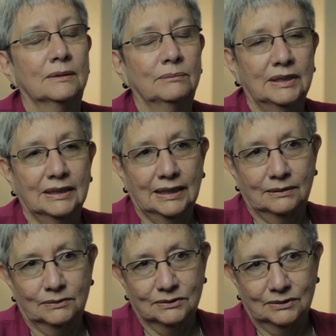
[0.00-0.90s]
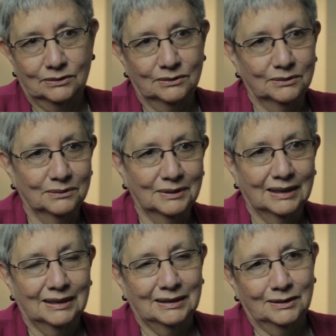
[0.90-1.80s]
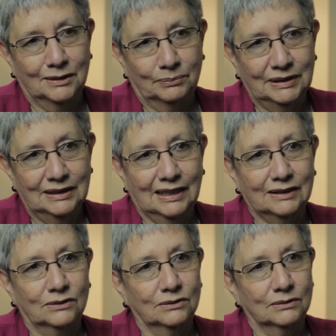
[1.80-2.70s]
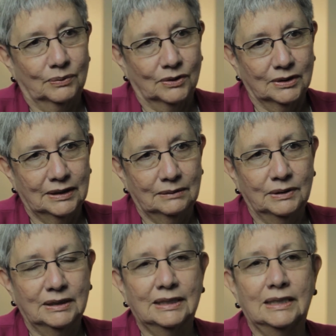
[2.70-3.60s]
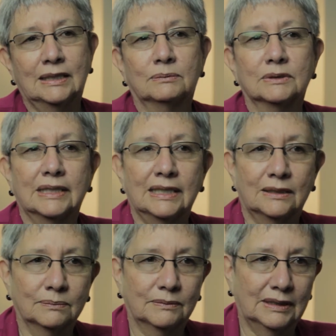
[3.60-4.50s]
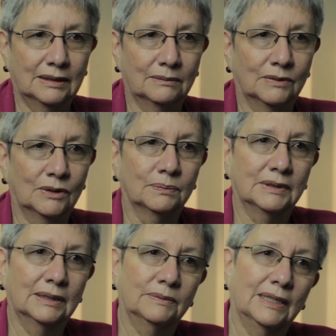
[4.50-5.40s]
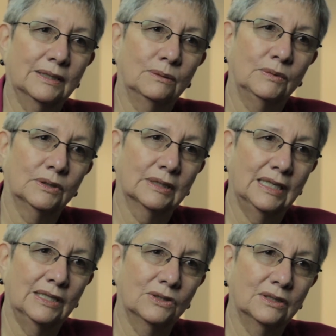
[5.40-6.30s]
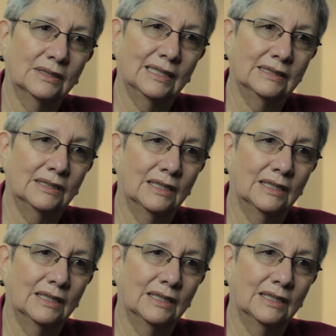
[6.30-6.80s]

being able to you know be that third party being able to help them open up that communication that